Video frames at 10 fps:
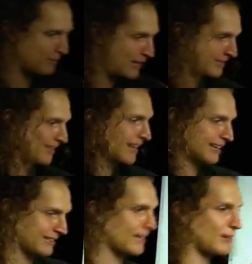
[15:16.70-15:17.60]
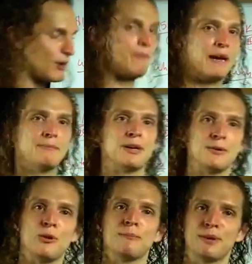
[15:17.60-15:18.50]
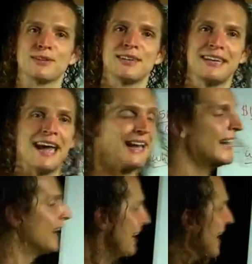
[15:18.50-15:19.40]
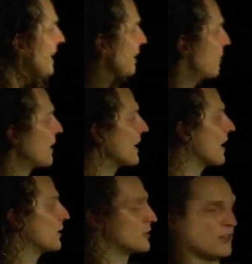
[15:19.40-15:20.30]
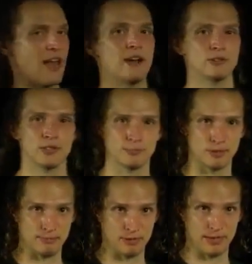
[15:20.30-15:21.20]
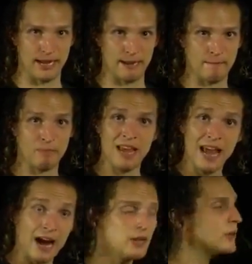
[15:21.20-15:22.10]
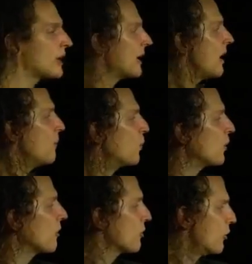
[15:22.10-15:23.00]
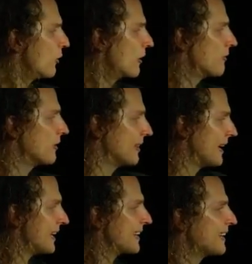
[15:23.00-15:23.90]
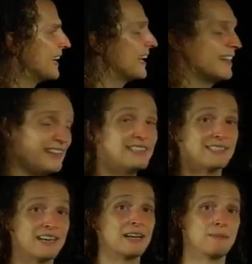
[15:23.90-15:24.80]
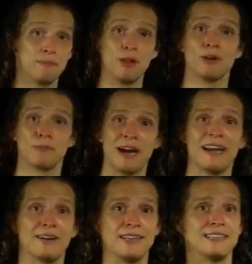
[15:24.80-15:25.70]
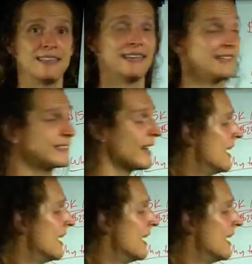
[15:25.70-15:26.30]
that brings it, because a tightrope might bring one person a day. It ain't going to bring hundreds of thousands of people a day. How do you get a more authoritative link? This is going to blow your mind how easy it is.